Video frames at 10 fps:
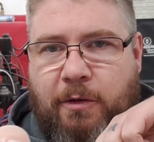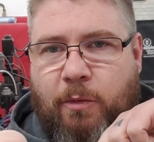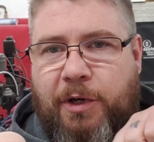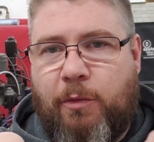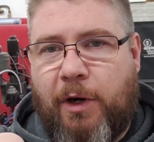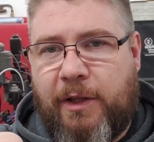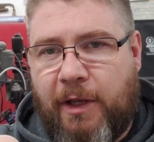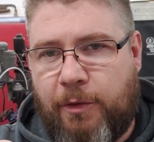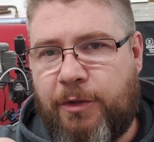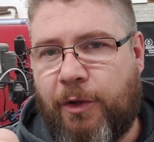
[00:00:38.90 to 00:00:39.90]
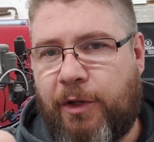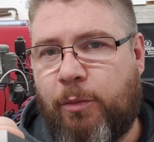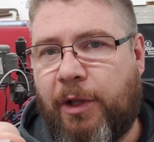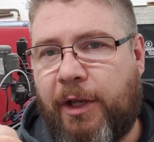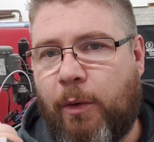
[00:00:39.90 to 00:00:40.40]
when you're running that utility
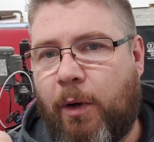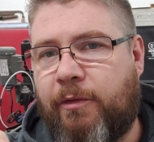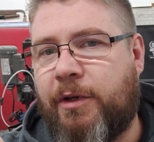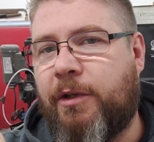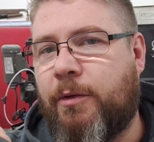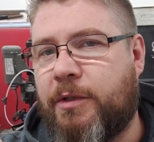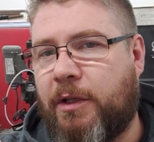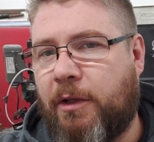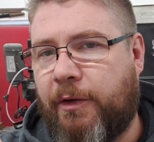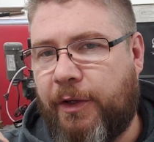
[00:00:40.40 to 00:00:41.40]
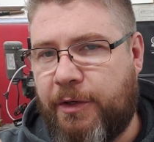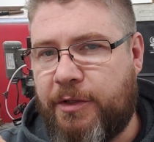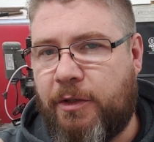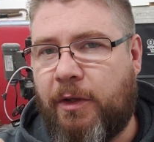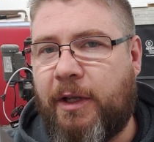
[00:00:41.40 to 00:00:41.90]
blade or whatever you use along there,
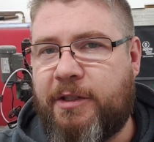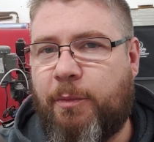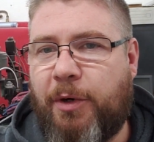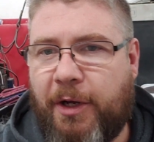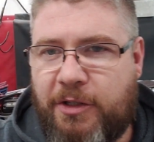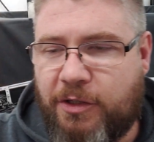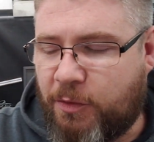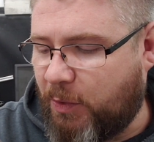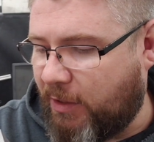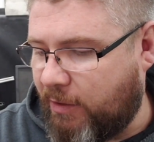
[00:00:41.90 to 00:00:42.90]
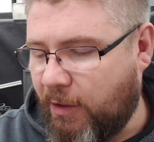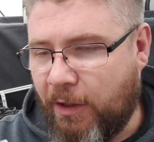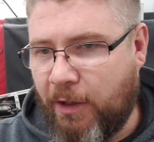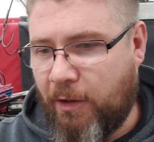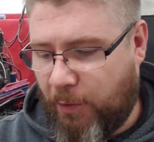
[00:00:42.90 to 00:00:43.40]
so you can get some production speed
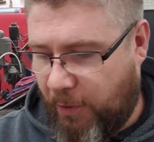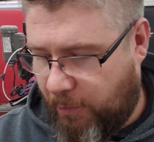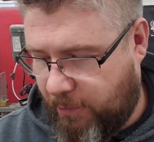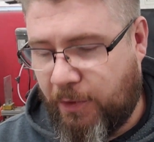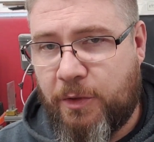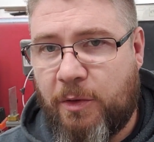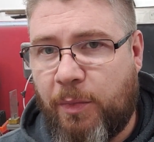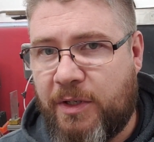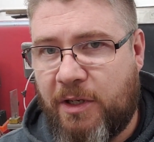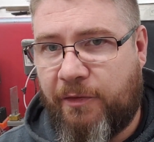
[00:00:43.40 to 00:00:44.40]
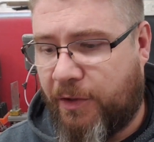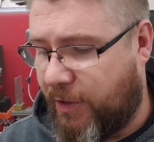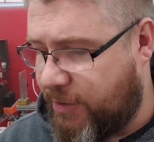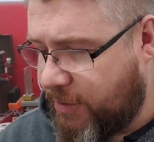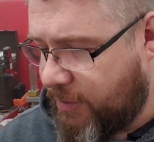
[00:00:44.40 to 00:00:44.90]
without losing bits off your
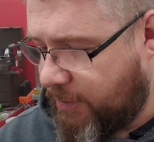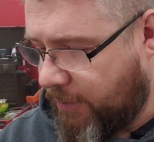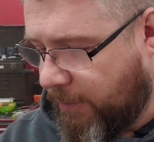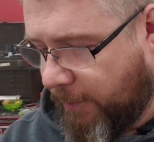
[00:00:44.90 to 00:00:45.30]
digits.